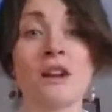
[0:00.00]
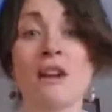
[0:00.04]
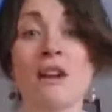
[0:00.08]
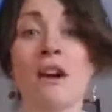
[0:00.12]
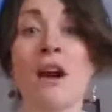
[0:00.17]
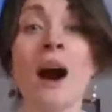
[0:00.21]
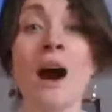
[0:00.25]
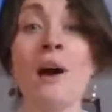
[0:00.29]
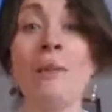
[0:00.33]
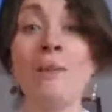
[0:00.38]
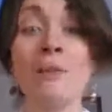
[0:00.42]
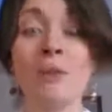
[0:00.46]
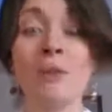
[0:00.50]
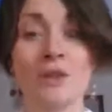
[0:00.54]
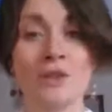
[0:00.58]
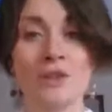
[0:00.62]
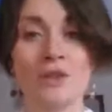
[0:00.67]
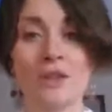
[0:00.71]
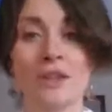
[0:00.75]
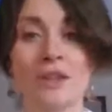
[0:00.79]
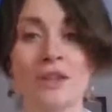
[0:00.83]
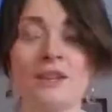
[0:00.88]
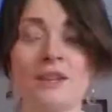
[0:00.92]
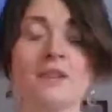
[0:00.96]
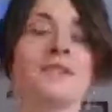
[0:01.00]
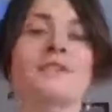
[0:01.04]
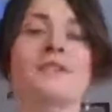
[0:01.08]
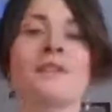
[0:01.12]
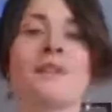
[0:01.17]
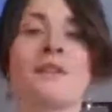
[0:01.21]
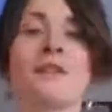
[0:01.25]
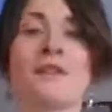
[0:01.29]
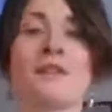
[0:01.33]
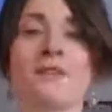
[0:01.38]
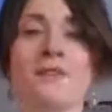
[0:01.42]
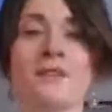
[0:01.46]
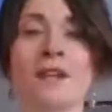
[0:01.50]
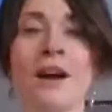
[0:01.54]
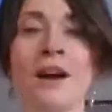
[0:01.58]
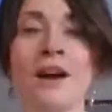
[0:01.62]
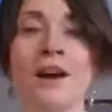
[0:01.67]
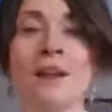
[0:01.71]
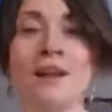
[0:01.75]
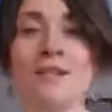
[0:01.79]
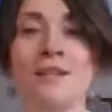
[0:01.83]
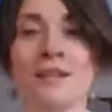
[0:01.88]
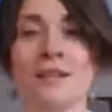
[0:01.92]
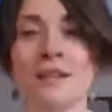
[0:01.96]
accomplish things in our
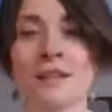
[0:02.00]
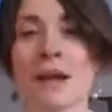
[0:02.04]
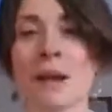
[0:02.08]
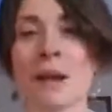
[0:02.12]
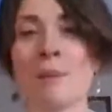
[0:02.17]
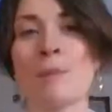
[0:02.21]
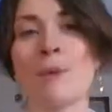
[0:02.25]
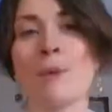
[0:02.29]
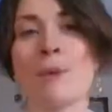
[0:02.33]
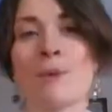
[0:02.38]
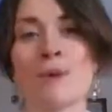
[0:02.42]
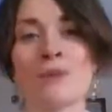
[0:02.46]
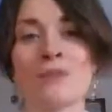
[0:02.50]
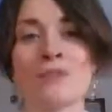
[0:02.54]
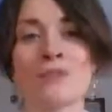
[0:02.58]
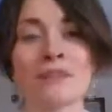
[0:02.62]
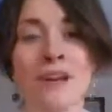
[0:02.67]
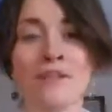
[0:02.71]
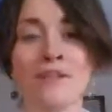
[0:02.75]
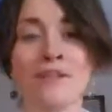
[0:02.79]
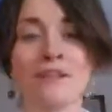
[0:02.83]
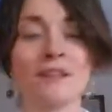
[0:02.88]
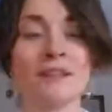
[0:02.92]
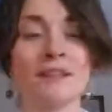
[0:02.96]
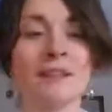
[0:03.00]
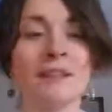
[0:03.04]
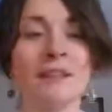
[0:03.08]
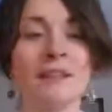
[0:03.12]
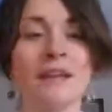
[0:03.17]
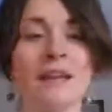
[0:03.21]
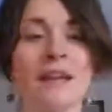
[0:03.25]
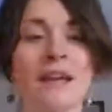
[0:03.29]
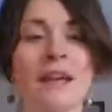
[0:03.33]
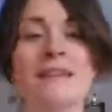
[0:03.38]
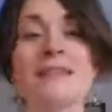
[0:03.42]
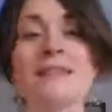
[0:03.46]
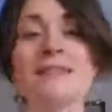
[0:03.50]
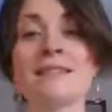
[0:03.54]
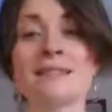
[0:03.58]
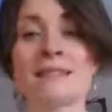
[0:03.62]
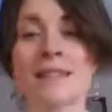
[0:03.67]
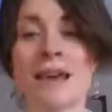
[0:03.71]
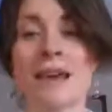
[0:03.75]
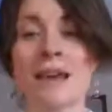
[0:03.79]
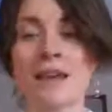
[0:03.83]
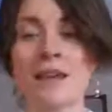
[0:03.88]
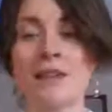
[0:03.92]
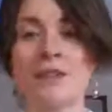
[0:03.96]
lives. And Capricorn definitely lends
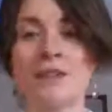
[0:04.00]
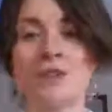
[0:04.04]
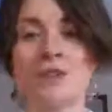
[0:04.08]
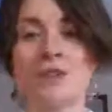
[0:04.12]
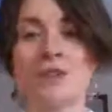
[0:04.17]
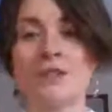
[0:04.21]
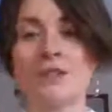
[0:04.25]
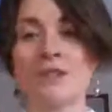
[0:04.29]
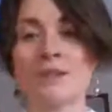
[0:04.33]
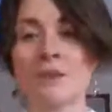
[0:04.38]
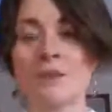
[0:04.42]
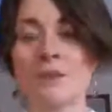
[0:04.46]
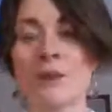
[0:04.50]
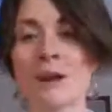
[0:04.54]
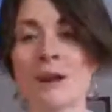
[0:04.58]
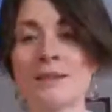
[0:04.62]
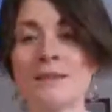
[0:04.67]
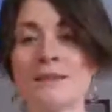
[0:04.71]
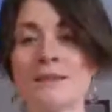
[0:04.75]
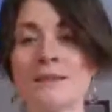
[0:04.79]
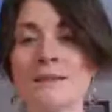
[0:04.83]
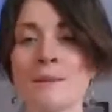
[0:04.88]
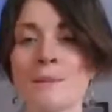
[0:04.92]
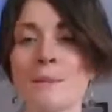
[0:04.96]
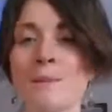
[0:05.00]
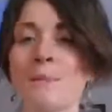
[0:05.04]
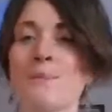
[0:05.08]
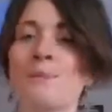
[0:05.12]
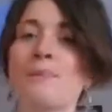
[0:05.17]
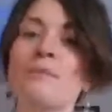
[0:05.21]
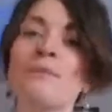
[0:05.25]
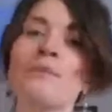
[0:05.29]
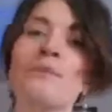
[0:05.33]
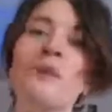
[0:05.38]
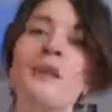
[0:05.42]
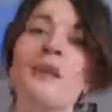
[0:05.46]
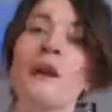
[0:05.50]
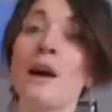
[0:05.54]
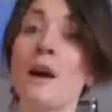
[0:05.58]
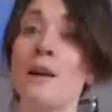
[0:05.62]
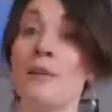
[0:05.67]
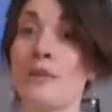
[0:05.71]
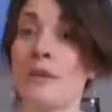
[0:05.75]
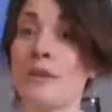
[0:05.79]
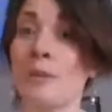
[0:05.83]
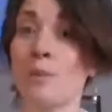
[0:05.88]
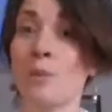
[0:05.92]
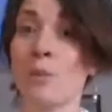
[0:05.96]
that energy to us.
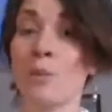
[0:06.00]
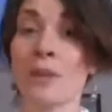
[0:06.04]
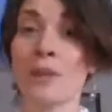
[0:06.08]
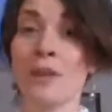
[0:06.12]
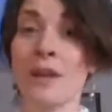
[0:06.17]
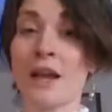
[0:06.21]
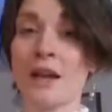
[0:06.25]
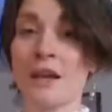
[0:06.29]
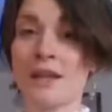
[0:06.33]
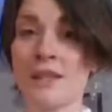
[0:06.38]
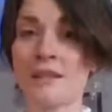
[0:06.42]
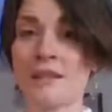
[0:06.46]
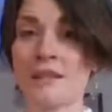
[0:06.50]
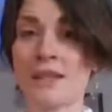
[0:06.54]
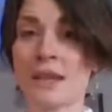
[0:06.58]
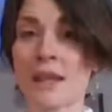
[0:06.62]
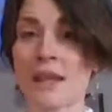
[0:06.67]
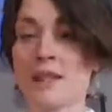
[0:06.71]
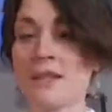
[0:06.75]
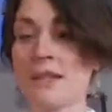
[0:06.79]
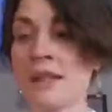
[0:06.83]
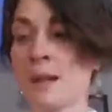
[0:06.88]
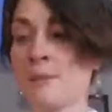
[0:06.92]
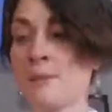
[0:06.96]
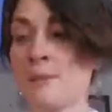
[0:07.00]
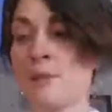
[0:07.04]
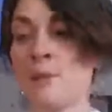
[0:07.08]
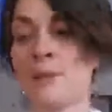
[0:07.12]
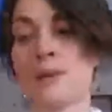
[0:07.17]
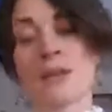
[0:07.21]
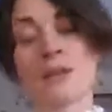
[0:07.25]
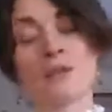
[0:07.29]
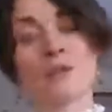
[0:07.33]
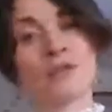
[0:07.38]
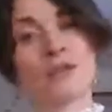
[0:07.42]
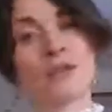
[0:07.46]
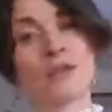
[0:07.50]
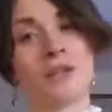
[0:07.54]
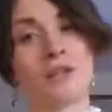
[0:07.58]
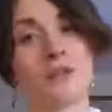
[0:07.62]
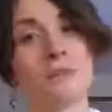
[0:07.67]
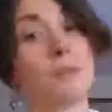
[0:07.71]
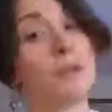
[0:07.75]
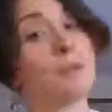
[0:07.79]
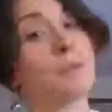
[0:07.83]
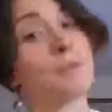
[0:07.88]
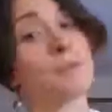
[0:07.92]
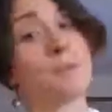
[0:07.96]
On the more negative side, Capricorn energy
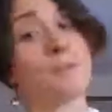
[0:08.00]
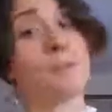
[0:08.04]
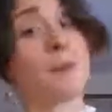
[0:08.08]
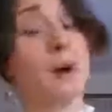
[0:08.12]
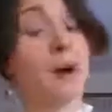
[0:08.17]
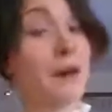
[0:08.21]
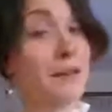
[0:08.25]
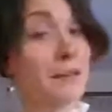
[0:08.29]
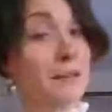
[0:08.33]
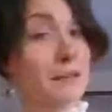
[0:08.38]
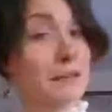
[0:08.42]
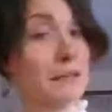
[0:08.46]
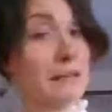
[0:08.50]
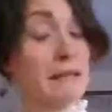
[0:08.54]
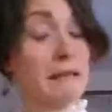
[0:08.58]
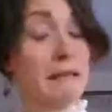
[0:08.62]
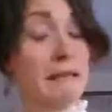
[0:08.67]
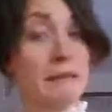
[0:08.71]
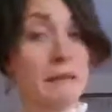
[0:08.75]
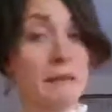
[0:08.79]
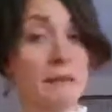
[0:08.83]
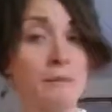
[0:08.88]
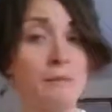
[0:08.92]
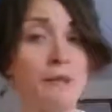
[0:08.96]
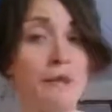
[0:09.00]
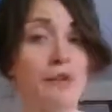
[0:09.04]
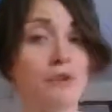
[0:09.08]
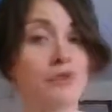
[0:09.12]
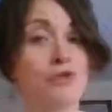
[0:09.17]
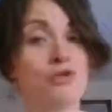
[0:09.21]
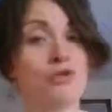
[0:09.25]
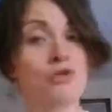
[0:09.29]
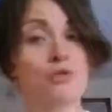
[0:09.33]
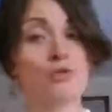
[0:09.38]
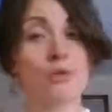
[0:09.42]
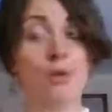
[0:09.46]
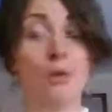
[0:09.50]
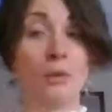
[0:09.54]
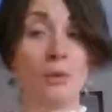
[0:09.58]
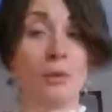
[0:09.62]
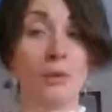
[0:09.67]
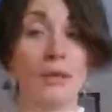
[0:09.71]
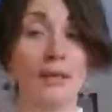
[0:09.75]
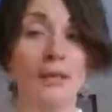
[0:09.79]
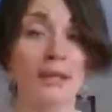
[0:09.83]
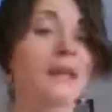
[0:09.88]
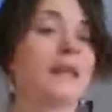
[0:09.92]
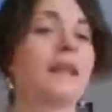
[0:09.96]
can be bossy, can be
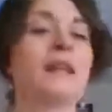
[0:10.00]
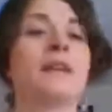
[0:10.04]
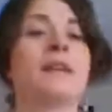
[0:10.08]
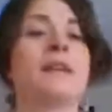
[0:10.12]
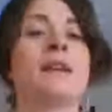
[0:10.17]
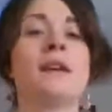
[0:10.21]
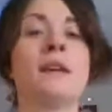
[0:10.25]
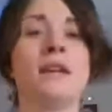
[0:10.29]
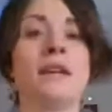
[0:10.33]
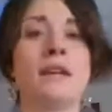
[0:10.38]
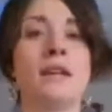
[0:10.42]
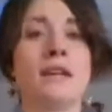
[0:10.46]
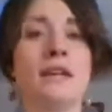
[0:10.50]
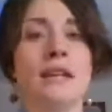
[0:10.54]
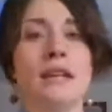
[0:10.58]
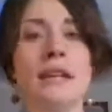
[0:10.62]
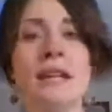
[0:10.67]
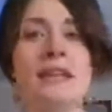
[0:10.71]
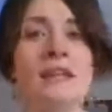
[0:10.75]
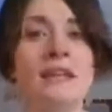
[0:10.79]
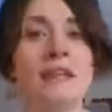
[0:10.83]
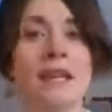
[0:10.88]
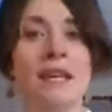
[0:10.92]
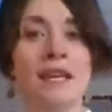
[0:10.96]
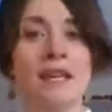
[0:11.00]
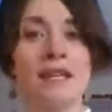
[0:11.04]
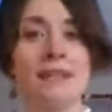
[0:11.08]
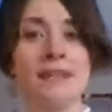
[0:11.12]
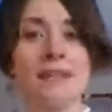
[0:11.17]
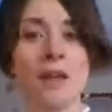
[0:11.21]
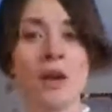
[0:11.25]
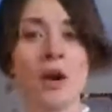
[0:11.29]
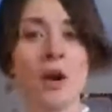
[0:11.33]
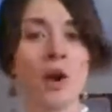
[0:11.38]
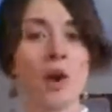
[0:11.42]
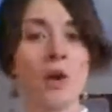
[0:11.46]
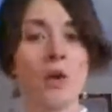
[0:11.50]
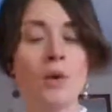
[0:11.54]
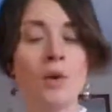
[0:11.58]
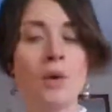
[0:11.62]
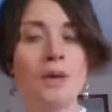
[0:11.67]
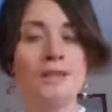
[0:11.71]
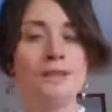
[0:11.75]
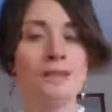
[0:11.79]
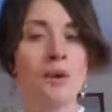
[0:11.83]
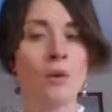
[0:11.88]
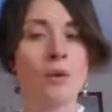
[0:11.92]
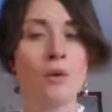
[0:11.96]
controlling, it can need things to go
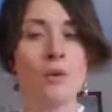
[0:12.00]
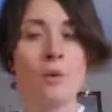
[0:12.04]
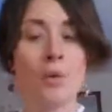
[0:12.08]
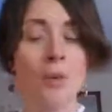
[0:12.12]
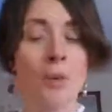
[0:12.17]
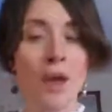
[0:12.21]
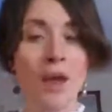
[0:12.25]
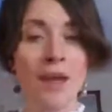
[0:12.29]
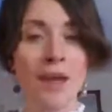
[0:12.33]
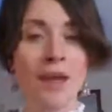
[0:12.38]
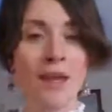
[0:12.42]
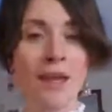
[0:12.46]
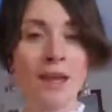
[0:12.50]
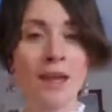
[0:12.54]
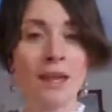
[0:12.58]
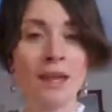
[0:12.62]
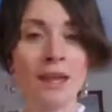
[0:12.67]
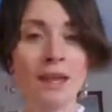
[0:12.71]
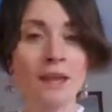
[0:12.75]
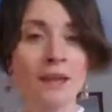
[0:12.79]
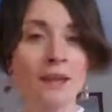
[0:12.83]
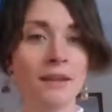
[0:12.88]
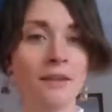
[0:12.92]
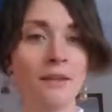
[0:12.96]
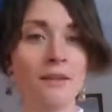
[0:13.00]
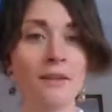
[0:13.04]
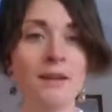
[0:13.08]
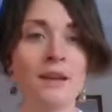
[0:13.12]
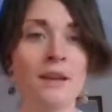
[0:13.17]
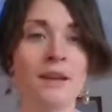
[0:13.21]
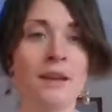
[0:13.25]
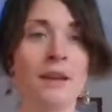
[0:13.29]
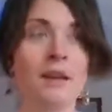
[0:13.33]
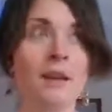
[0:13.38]
its own way, it can